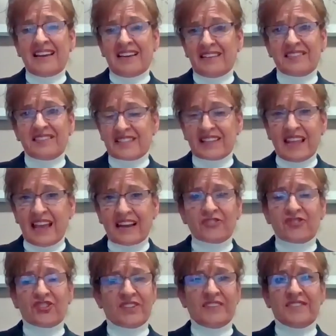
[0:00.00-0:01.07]

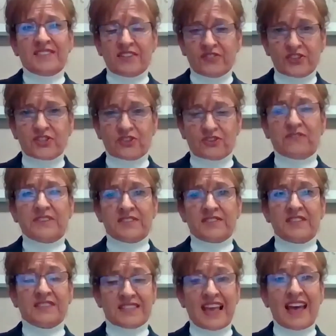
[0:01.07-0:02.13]
selections and
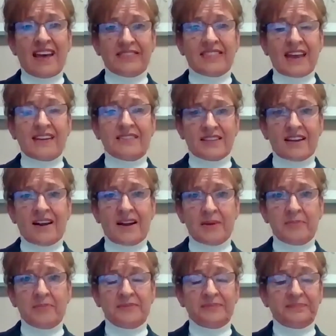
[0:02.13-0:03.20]
services at that time.